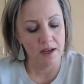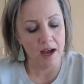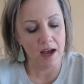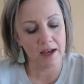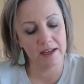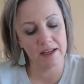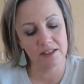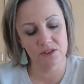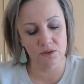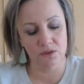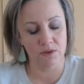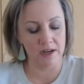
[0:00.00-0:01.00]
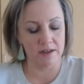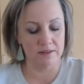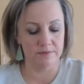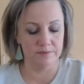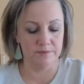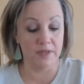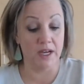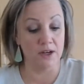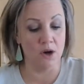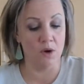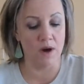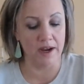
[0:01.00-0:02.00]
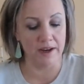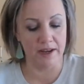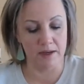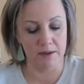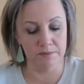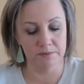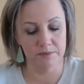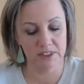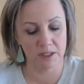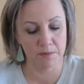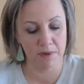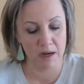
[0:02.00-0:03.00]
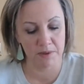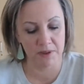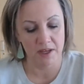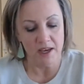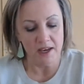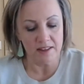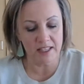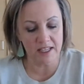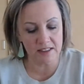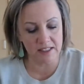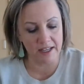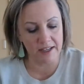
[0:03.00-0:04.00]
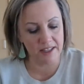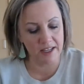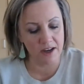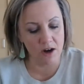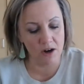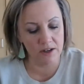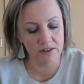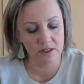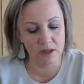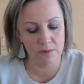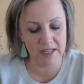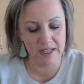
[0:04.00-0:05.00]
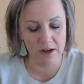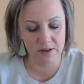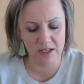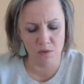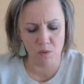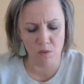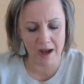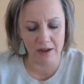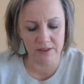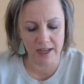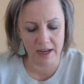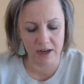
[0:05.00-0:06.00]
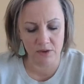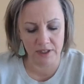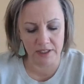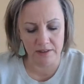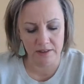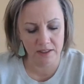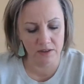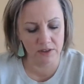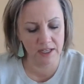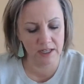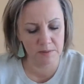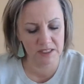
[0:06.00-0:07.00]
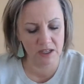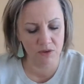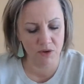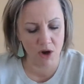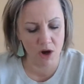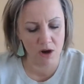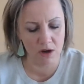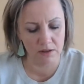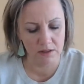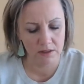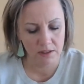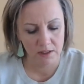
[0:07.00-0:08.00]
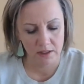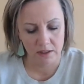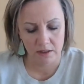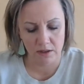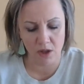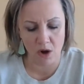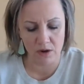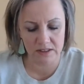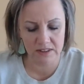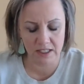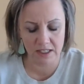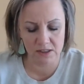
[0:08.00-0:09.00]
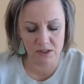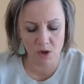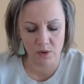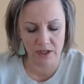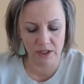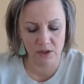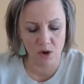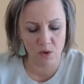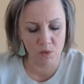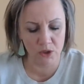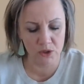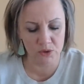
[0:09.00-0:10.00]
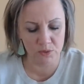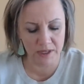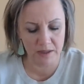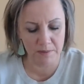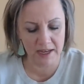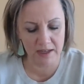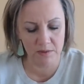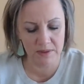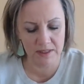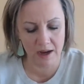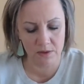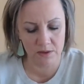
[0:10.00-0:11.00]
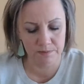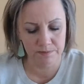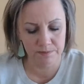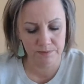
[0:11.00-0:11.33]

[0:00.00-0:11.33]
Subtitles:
"I guess you're right." "I know I am," said Papa. "Things like they are, he'll come down here wild and angry. He'll get himself hung. Long as things don't get no worse, we can make it without him.